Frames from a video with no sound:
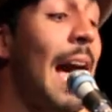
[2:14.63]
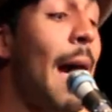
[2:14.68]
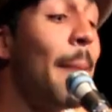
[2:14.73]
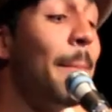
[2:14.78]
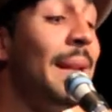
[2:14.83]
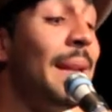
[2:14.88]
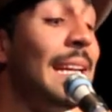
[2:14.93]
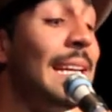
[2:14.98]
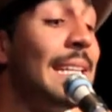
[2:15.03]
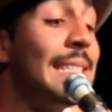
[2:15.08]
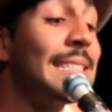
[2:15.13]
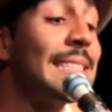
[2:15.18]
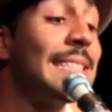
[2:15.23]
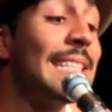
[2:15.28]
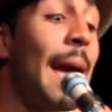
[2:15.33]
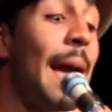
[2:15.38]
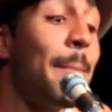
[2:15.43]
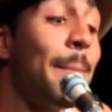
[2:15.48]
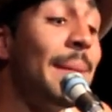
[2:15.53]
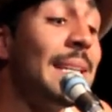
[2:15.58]
I've been eating
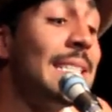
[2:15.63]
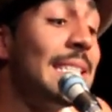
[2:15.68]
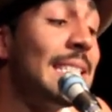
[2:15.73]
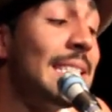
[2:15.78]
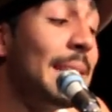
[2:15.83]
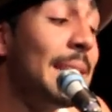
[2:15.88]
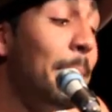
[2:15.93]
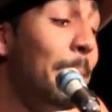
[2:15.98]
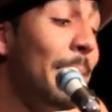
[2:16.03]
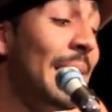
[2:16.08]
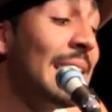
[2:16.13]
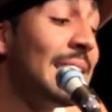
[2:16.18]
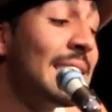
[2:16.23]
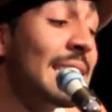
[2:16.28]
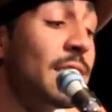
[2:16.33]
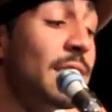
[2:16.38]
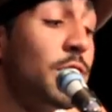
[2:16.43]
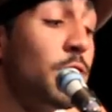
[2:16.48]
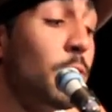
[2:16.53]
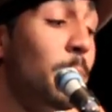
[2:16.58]
sandwiches and beans
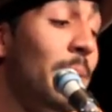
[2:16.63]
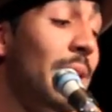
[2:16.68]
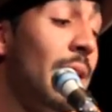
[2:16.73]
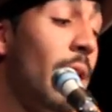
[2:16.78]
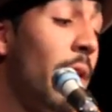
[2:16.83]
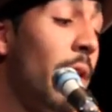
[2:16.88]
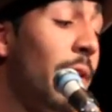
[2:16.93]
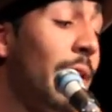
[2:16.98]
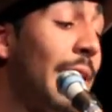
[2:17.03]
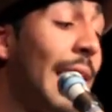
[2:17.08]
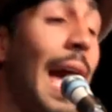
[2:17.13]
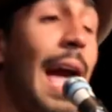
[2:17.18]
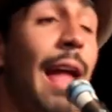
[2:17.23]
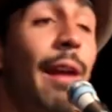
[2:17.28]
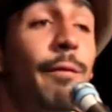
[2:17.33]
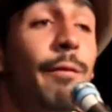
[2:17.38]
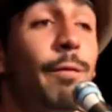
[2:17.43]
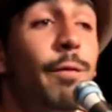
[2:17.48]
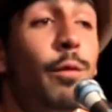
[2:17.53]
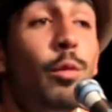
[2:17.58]
and soup and other
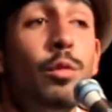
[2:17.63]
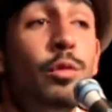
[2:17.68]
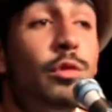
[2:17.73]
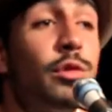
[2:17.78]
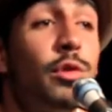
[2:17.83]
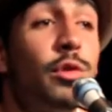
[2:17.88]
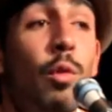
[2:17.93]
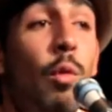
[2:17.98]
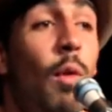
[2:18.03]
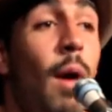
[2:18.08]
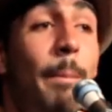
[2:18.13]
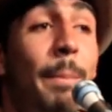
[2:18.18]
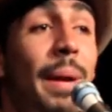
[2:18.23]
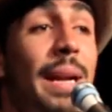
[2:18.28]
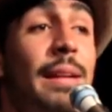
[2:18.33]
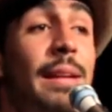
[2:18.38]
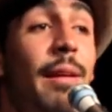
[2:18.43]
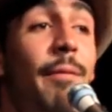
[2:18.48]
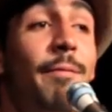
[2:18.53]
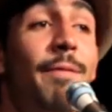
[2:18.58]
canned food. So I
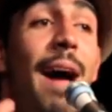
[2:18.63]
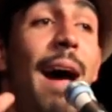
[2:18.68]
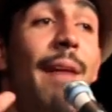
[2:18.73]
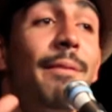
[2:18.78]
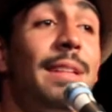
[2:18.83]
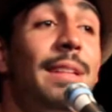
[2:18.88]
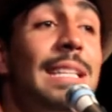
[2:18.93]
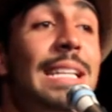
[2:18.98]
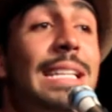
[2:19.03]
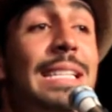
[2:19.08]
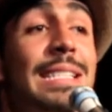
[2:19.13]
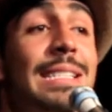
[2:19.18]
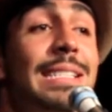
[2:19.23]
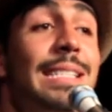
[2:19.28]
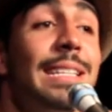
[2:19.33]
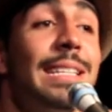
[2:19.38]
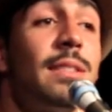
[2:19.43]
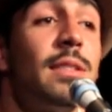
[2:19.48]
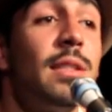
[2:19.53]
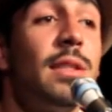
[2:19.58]
picked up five of these,
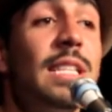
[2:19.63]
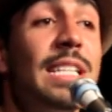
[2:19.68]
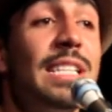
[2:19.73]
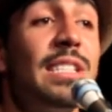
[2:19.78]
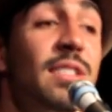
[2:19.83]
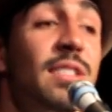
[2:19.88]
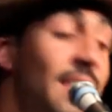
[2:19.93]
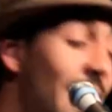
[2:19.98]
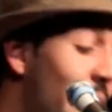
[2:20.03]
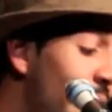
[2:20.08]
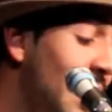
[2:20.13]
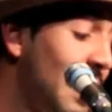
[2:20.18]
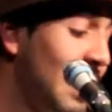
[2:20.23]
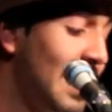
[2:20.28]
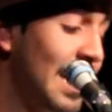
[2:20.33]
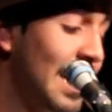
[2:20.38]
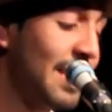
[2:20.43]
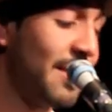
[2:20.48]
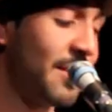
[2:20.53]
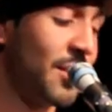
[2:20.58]
six of these, seven of
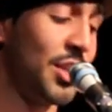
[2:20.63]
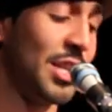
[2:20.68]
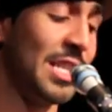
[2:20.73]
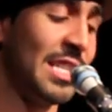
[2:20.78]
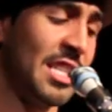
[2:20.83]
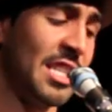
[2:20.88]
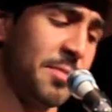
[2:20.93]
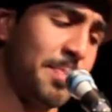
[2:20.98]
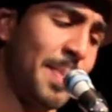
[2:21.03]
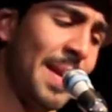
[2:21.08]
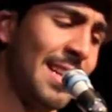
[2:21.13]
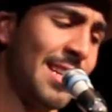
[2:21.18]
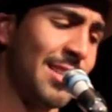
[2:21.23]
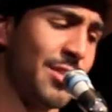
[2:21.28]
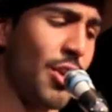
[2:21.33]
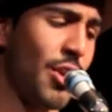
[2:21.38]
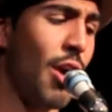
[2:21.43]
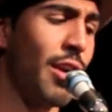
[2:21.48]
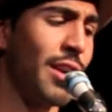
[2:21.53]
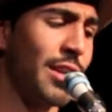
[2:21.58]
these cheesy
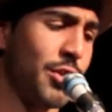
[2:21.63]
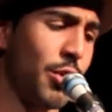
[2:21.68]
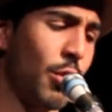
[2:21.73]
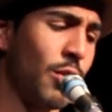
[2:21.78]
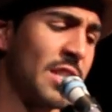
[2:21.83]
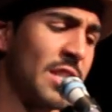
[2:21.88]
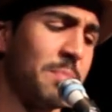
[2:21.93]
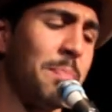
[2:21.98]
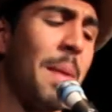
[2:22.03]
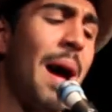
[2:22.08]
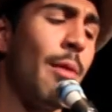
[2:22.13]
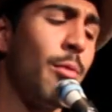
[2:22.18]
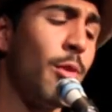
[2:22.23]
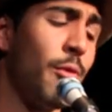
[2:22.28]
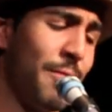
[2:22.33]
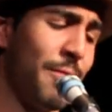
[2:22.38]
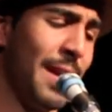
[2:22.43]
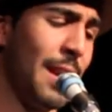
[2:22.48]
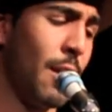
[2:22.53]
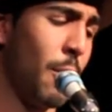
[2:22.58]
spinach, artichoke, a spiral
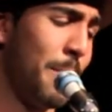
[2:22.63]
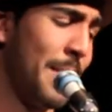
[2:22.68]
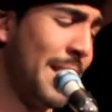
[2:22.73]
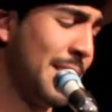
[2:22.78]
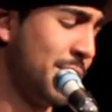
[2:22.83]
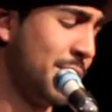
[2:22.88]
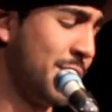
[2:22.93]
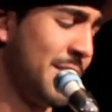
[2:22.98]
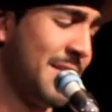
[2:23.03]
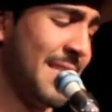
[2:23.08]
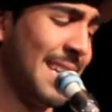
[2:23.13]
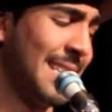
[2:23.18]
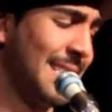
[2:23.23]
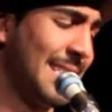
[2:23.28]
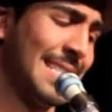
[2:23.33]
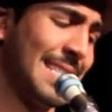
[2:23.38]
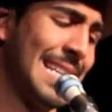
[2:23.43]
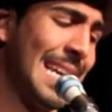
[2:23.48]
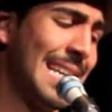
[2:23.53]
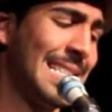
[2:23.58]
phyllo pastry things
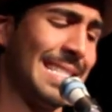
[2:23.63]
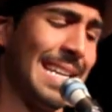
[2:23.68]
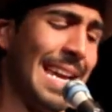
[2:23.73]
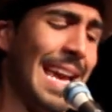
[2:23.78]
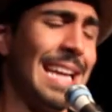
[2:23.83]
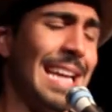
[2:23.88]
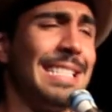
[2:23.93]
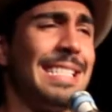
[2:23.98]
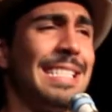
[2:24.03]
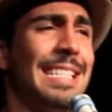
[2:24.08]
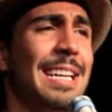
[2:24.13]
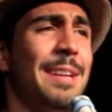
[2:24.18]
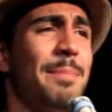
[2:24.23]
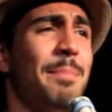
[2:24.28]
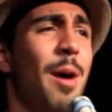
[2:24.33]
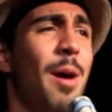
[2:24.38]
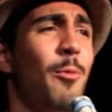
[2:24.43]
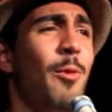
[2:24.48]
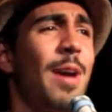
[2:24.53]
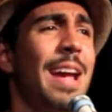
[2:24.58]
that tasty hasty in
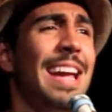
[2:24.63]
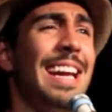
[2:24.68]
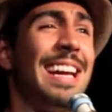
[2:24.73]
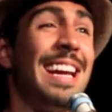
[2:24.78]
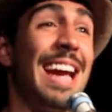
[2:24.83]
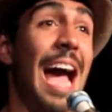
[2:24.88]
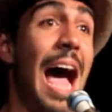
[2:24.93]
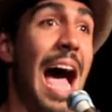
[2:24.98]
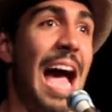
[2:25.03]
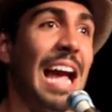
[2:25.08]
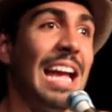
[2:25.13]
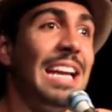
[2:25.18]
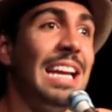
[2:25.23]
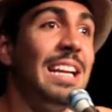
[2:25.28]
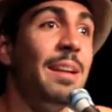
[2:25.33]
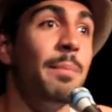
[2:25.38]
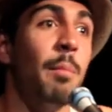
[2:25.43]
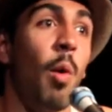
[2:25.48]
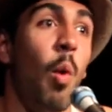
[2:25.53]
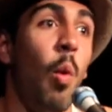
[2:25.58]
my way. I
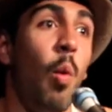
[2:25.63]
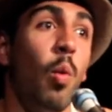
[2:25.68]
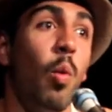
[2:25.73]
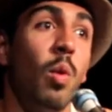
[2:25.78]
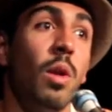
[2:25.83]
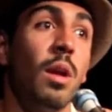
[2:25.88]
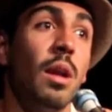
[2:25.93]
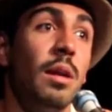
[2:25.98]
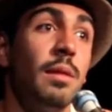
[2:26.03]
eat them all.